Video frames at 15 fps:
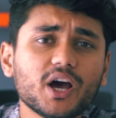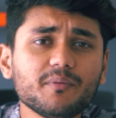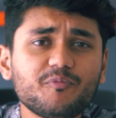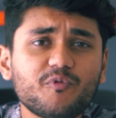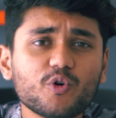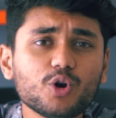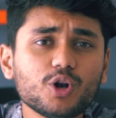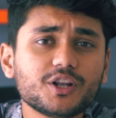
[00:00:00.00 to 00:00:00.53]

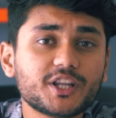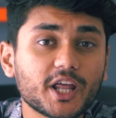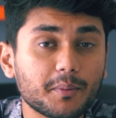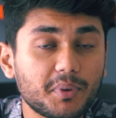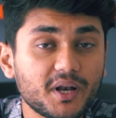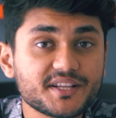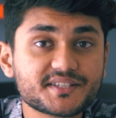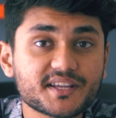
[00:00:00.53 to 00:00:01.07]
helpful, then
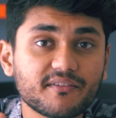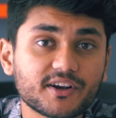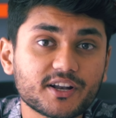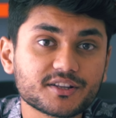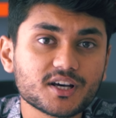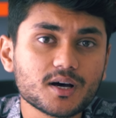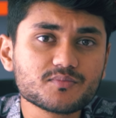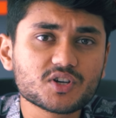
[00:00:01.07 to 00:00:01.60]
please give it
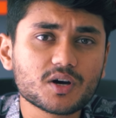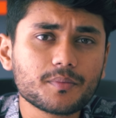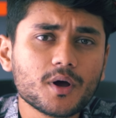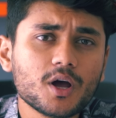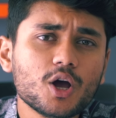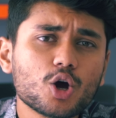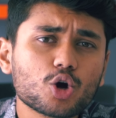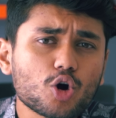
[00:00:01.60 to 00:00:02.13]
a thumbs up,
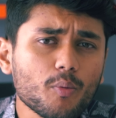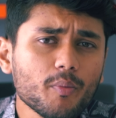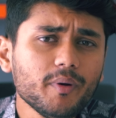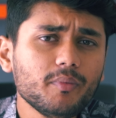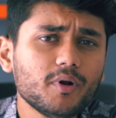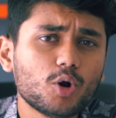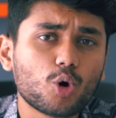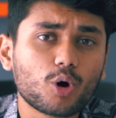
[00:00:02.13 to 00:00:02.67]

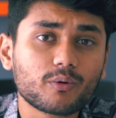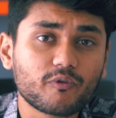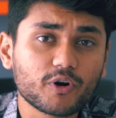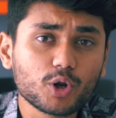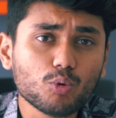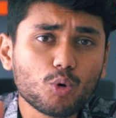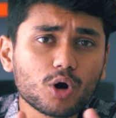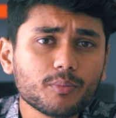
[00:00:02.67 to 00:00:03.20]
comment below on
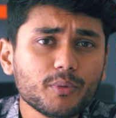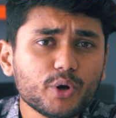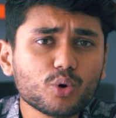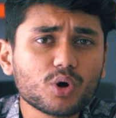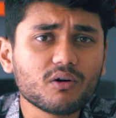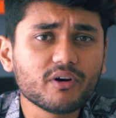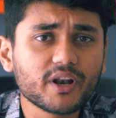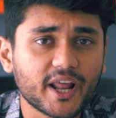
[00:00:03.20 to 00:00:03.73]
what you want me to
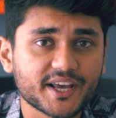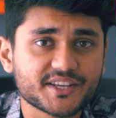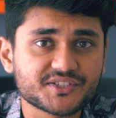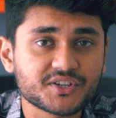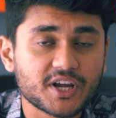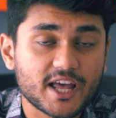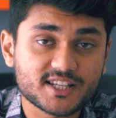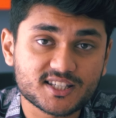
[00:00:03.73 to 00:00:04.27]
cover
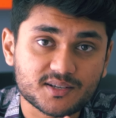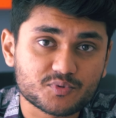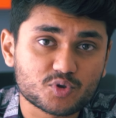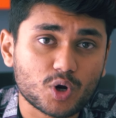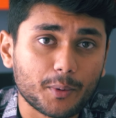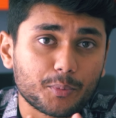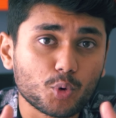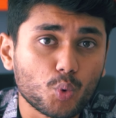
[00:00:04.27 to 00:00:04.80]
next, and
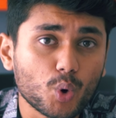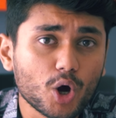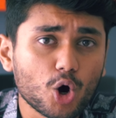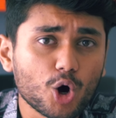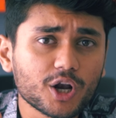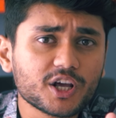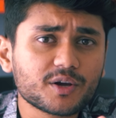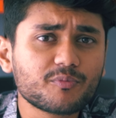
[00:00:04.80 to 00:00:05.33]
subscribe to
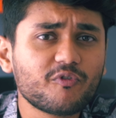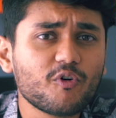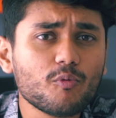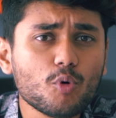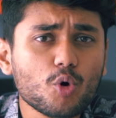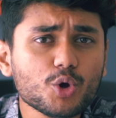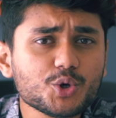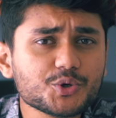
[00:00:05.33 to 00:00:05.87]
Wearholic for
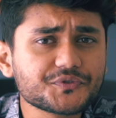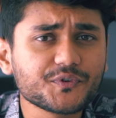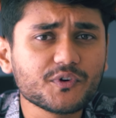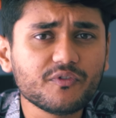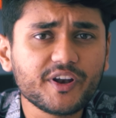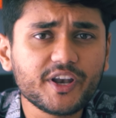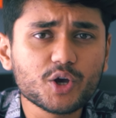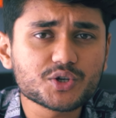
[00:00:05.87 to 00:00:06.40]
more useful
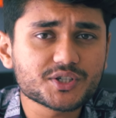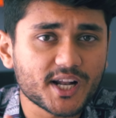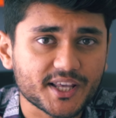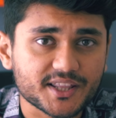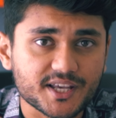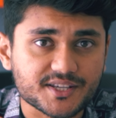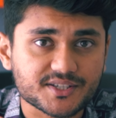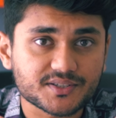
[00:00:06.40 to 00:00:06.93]
videos
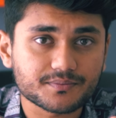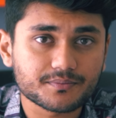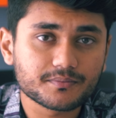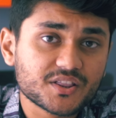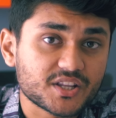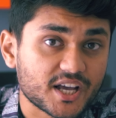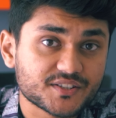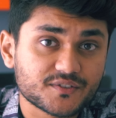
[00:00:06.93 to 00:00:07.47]
like this.
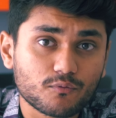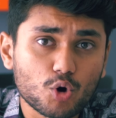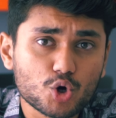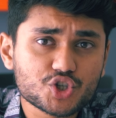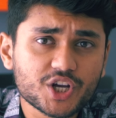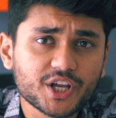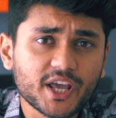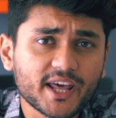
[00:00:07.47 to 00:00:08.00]
Thanks for
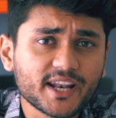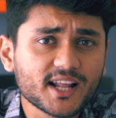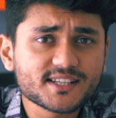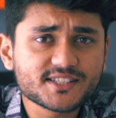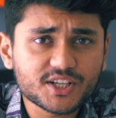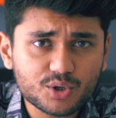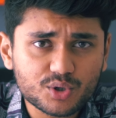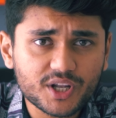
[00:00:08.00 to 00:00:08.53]
watching and I'll
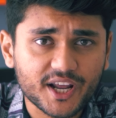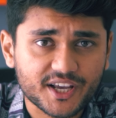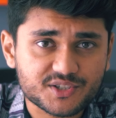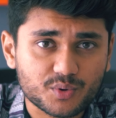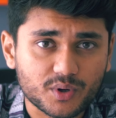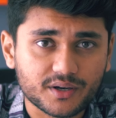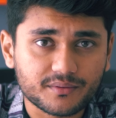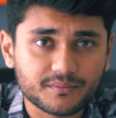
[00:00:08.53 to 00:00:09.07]
see you in the
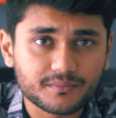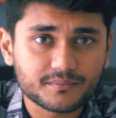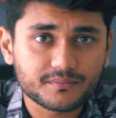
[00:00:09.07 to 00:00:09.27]
next one.